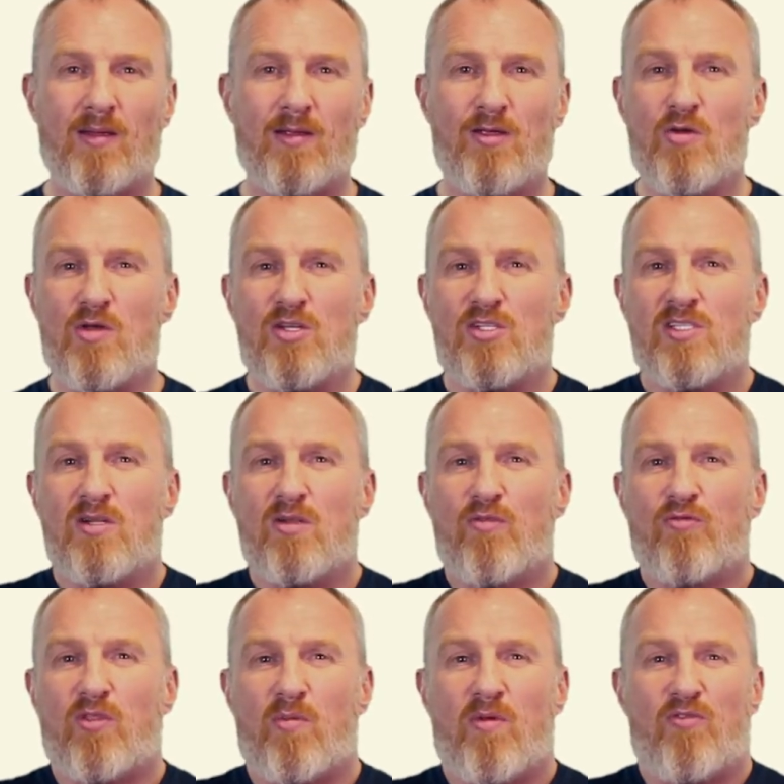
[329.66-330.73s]
You can still
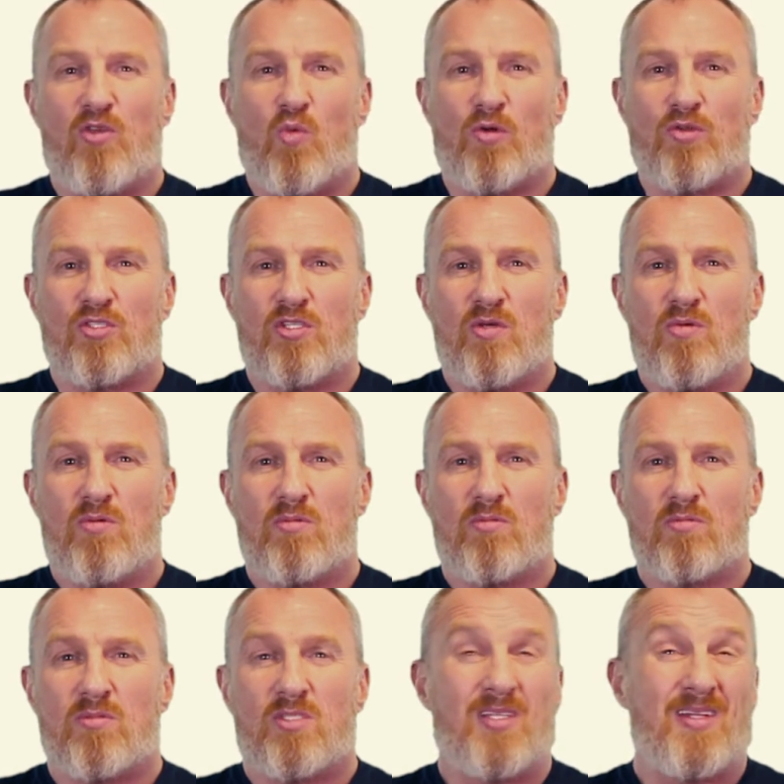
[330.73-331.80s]
love them if you want to,
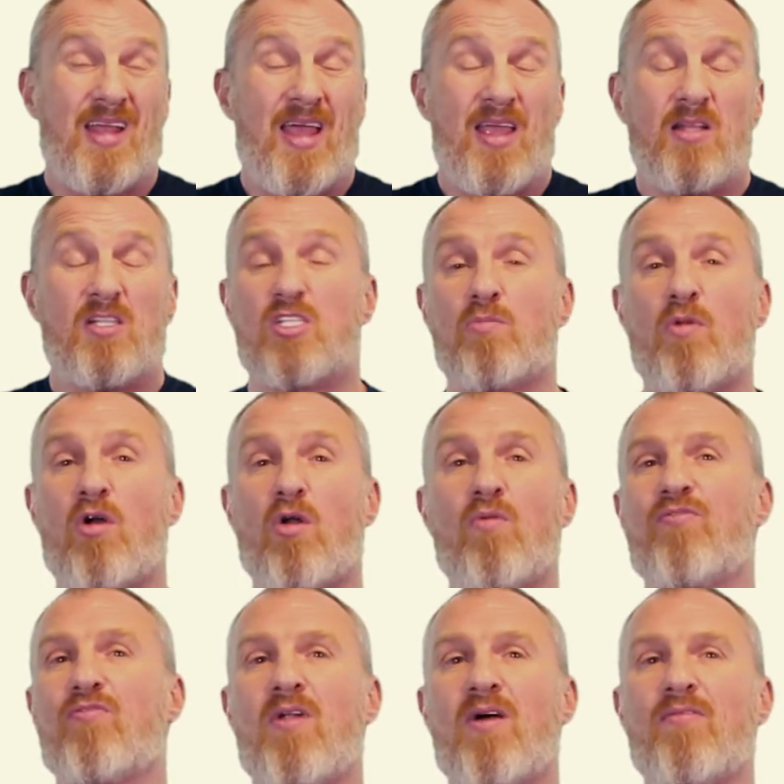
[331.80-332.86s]
today, tomorrow,
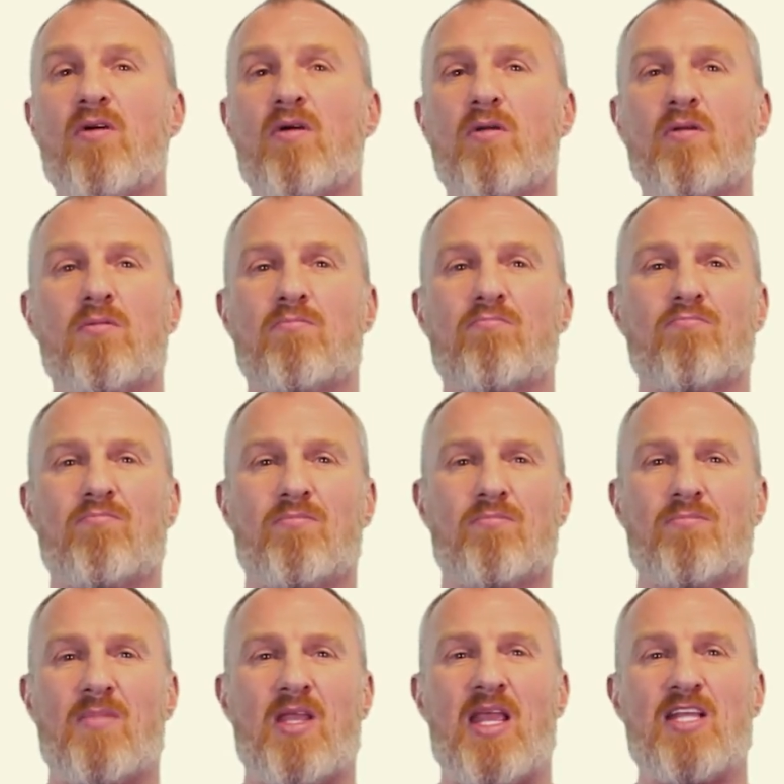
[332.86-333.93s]
forever.
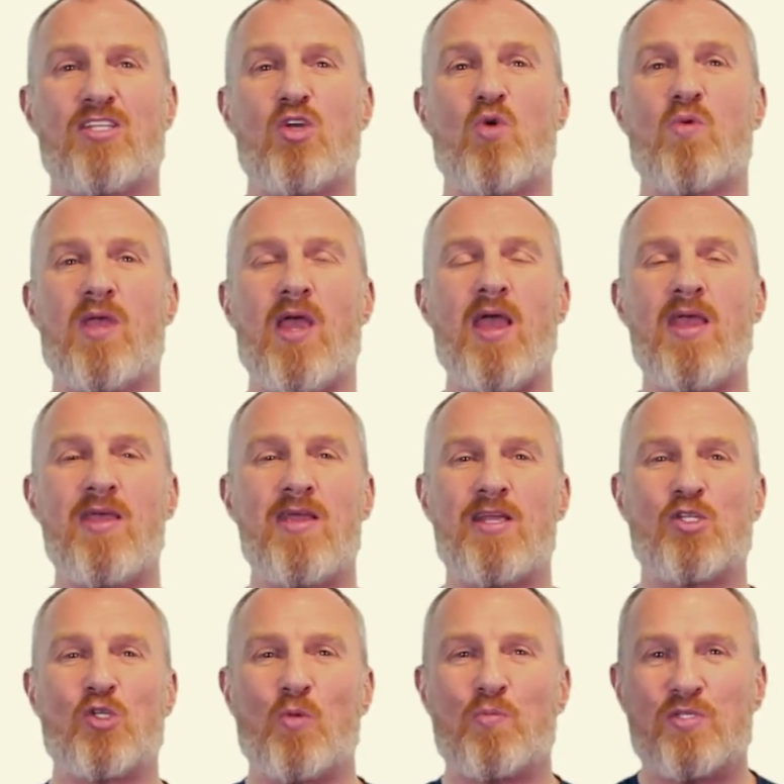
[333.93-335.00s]
It's okay,
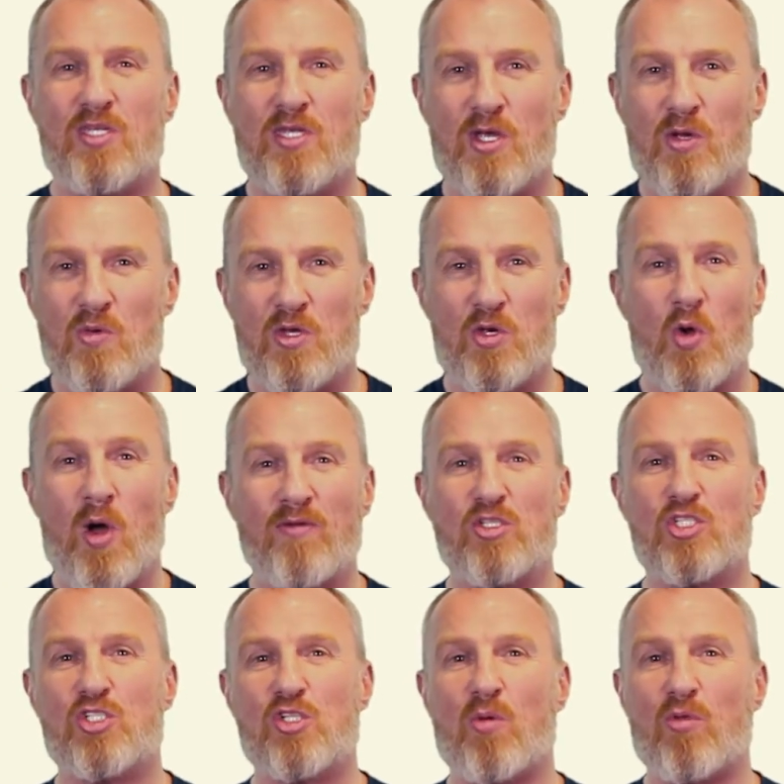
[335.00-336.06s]
it's up to you. You don't have to
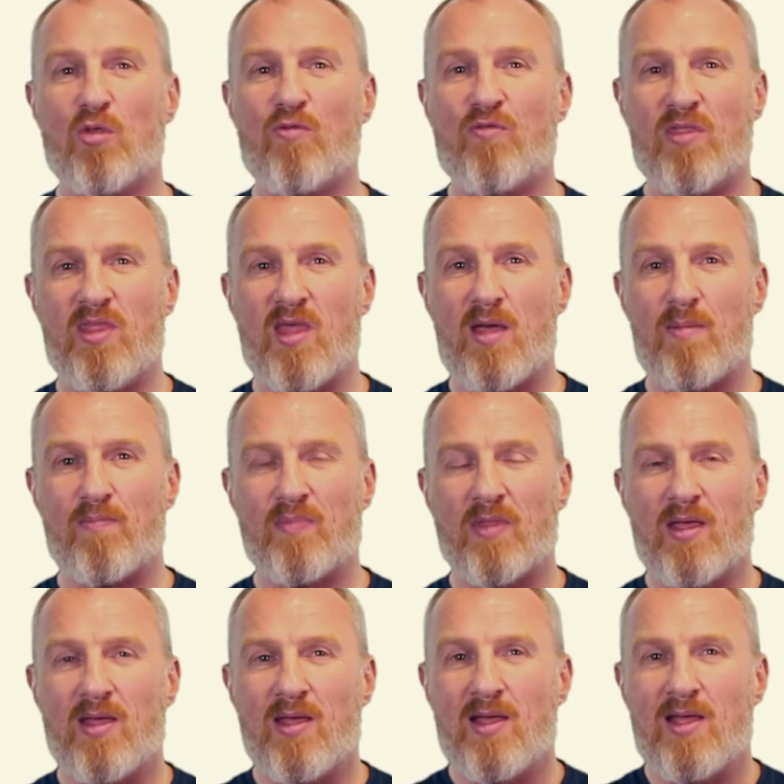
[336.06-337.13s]
stop loving them.
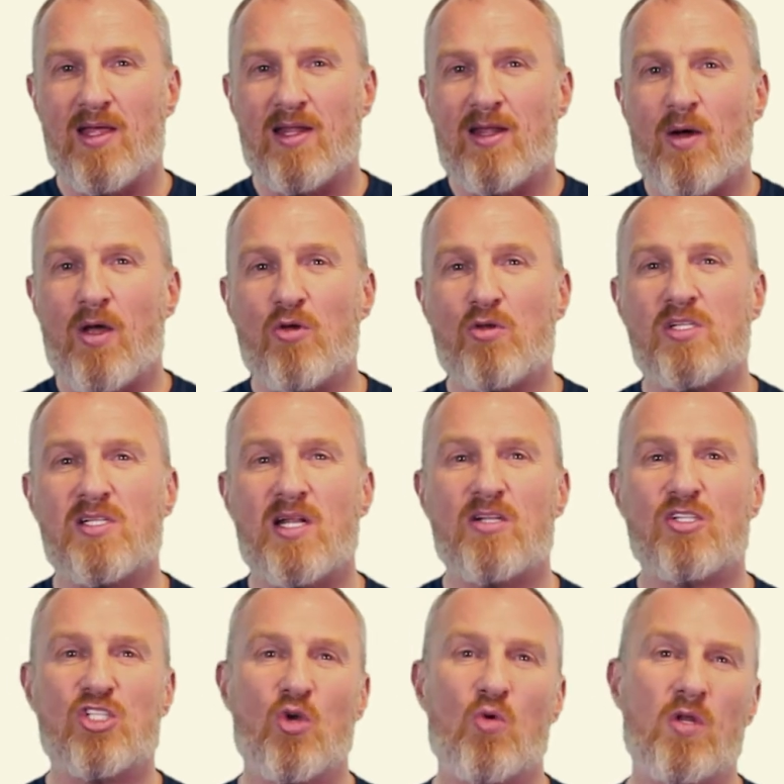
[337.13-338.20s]
Now, I understand
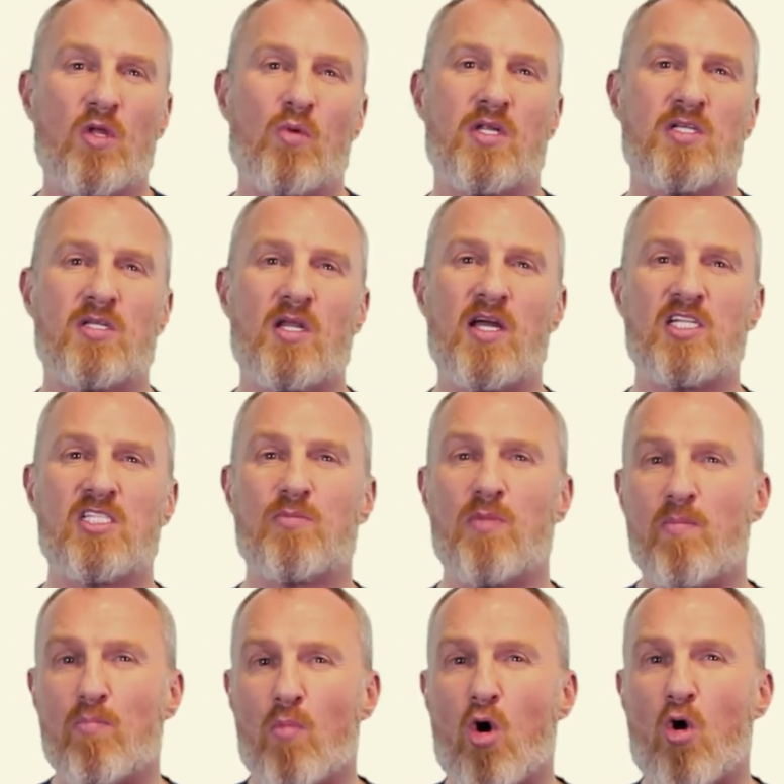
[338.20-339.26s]
totally what it's like to be
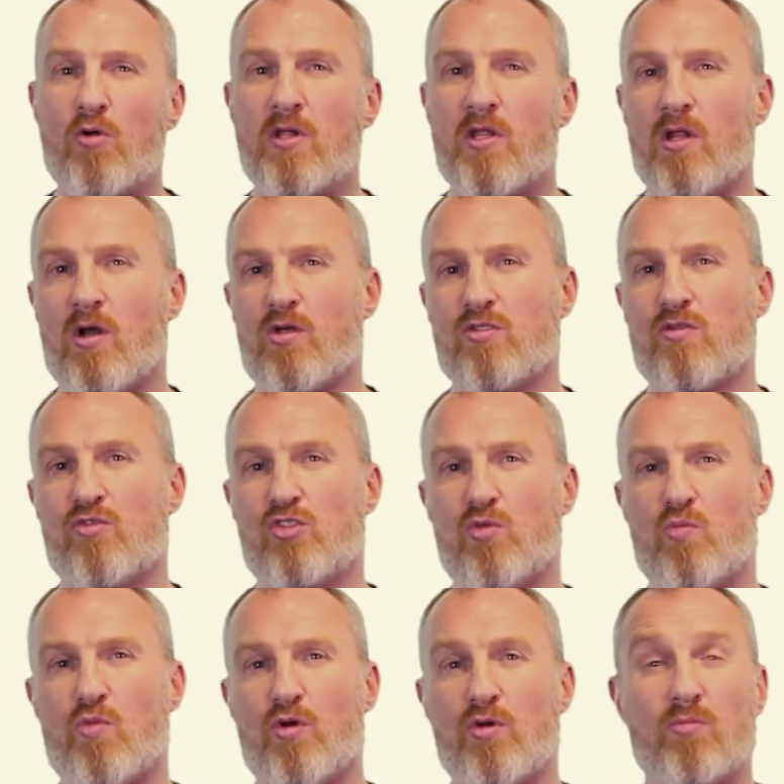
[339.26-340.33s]
mourning the loss of
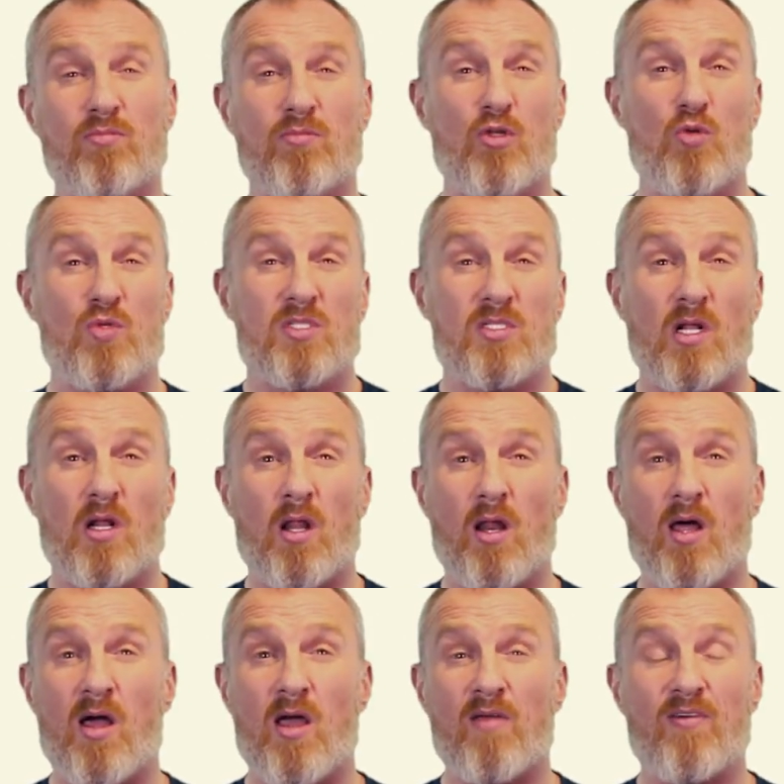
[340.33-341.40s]
someone who's still
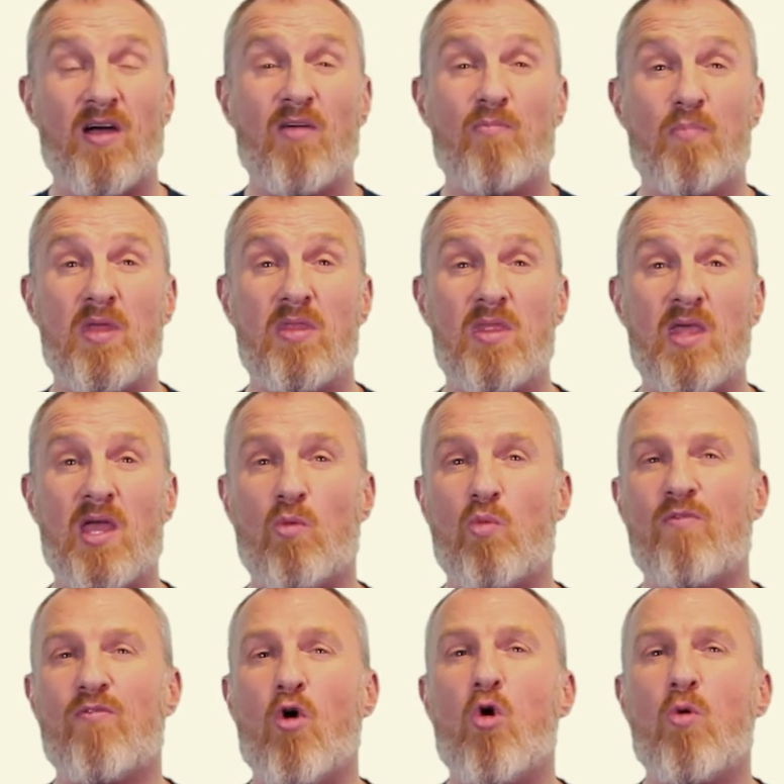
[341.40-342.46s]
alive. I've been there,
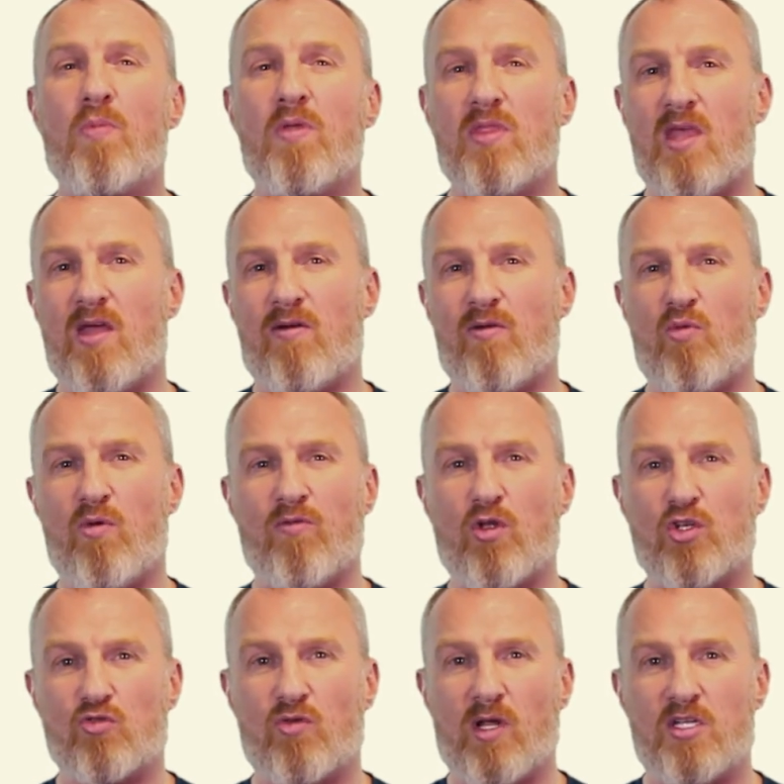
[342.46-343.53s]
we've all been there if we've
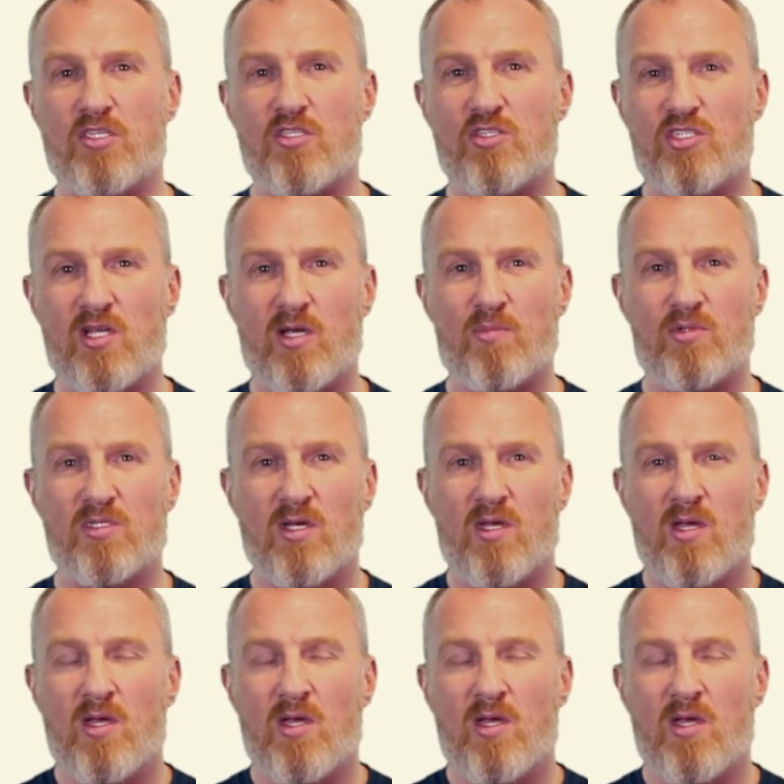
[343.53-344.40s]
lost relationships.